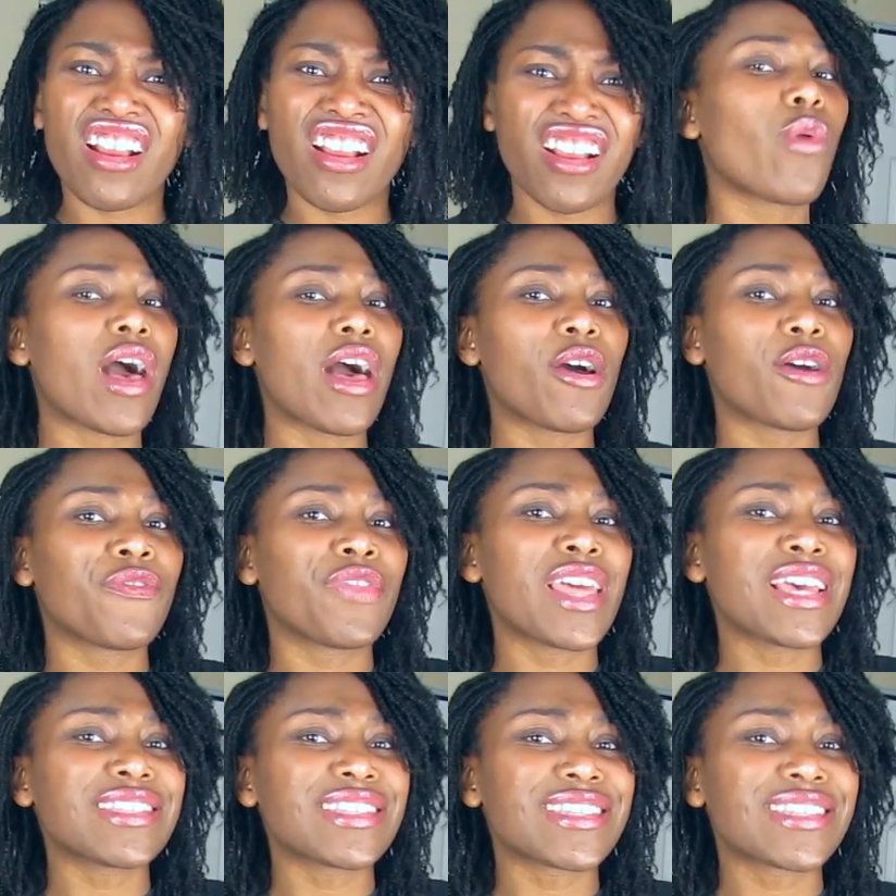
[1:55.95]
Well,
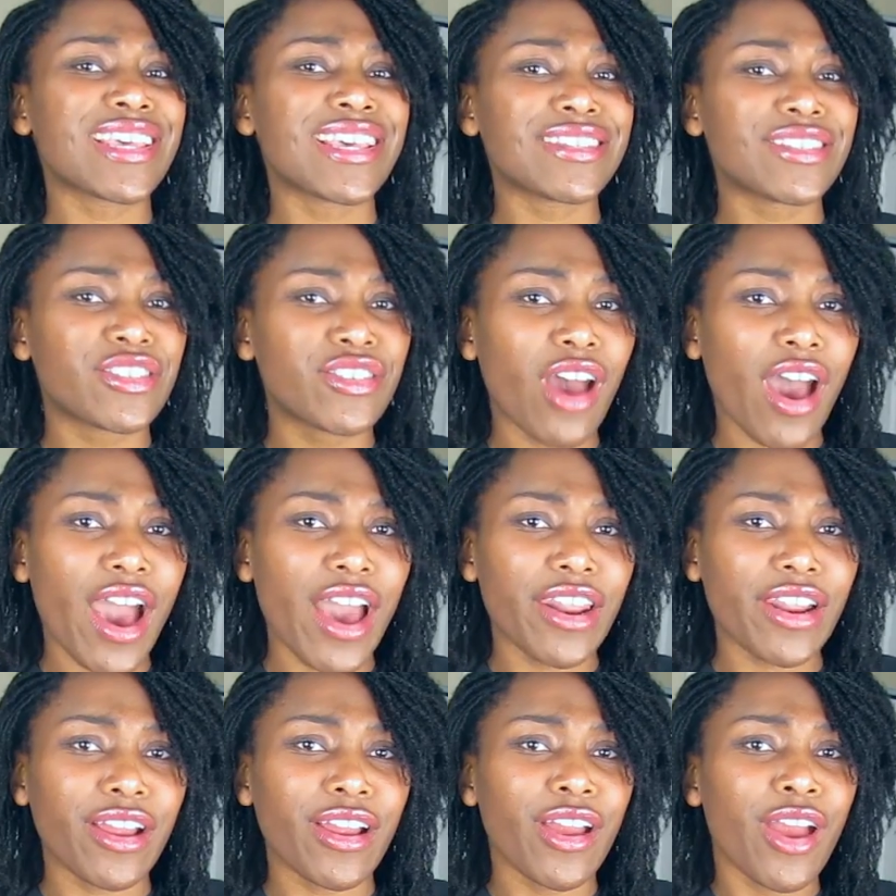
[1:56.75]
if this is his
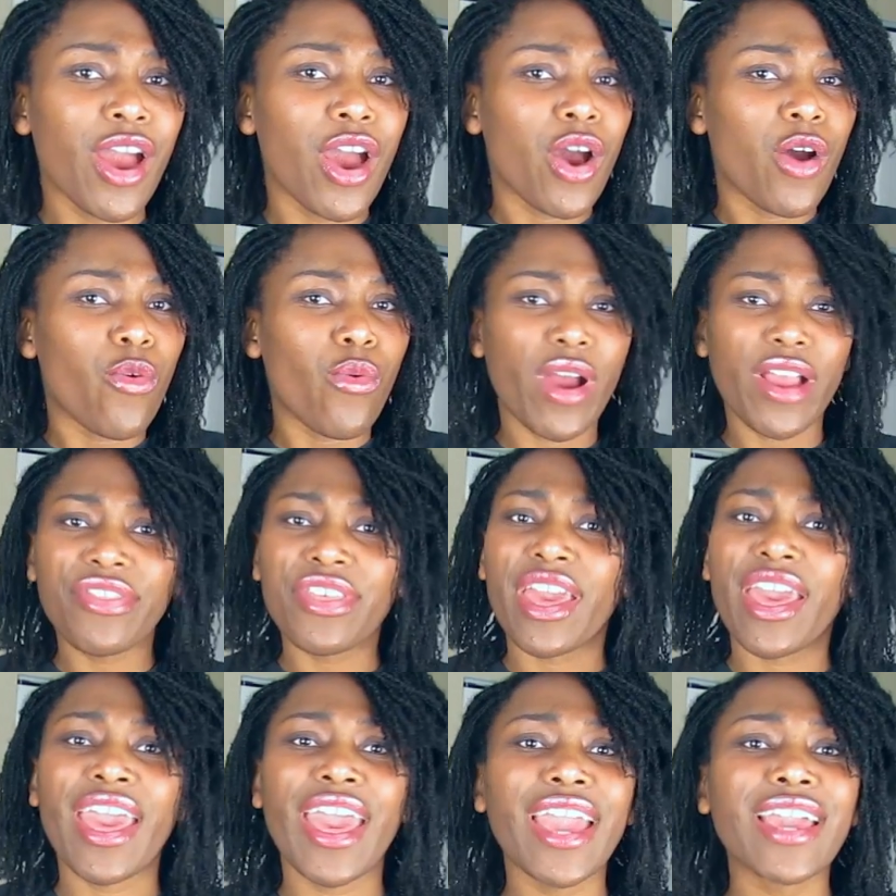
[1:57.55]
daughter, where
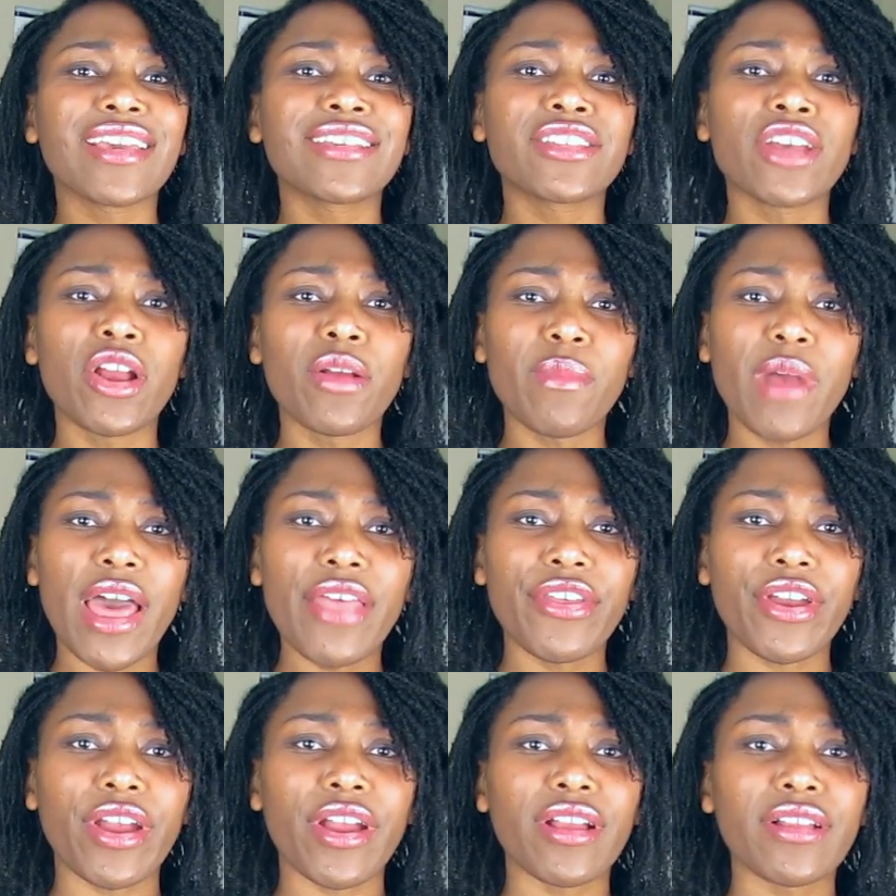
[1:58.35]
the heck is her
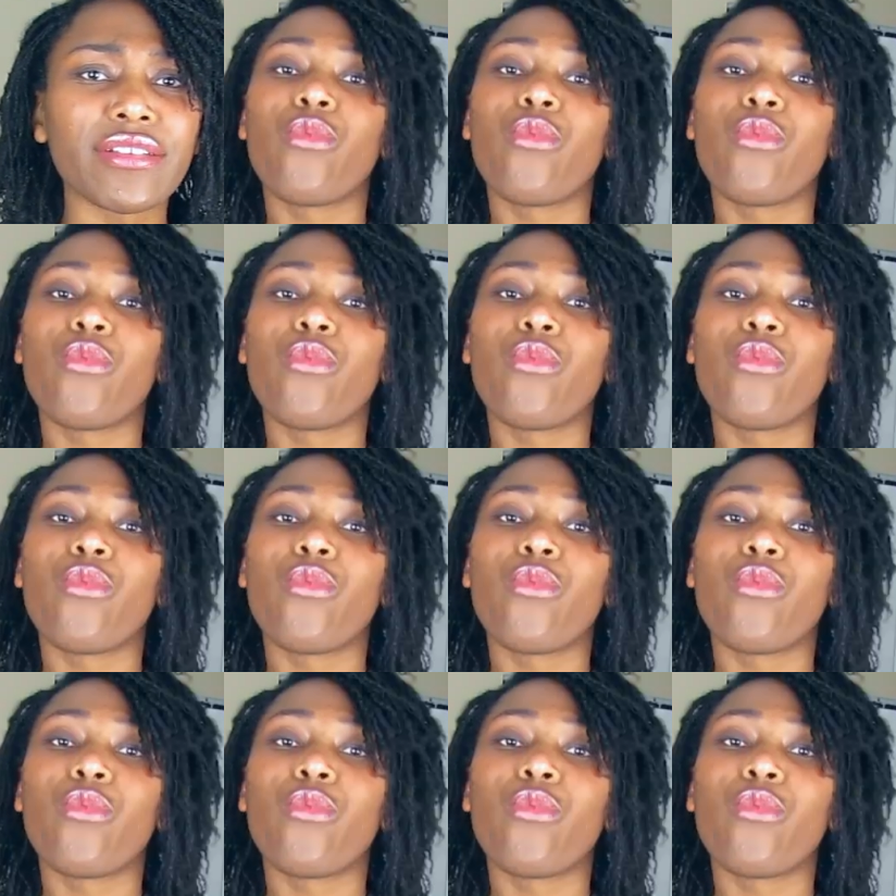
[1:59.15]
mother?